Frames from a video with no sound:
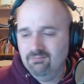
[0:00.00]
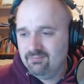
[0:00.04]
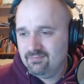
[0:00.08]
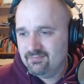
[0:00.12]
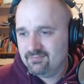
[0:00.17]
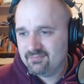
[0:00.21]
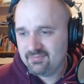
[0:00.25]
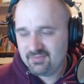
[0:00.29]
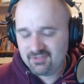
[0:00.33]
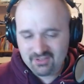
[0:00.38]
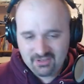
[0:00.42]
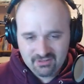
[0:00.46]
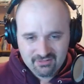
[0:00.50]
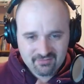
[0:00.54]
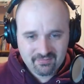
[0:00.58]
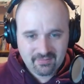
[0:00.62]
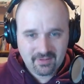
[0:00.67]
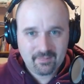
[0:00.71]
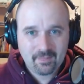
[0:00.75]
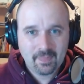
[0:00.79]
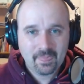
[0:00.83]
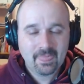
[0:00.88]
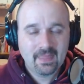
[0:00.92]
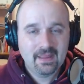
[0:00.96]
excuse
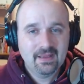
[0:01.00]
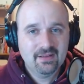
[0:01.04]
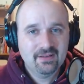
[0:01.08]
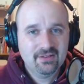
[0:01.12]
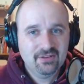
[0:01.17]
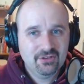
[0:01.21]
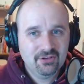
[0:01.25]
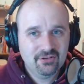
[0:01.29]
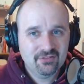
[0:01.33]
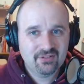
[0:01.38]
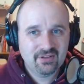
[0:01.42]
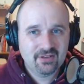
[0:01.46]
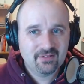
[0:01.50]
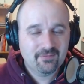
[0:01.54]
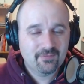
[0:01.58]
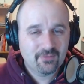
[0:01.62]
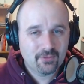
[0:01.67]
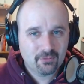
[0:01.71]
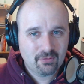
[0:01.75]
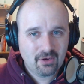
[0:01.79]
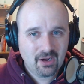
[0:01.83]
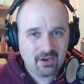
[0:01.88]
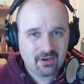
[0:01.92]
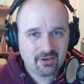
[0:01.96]
me, using
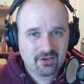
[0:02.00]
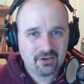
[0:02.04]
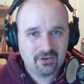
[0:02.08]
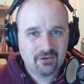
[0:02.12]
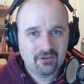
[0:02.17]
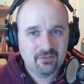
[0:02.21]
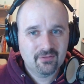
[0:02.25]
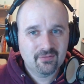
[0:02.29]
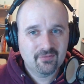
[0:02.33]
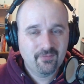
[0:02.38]
Farrago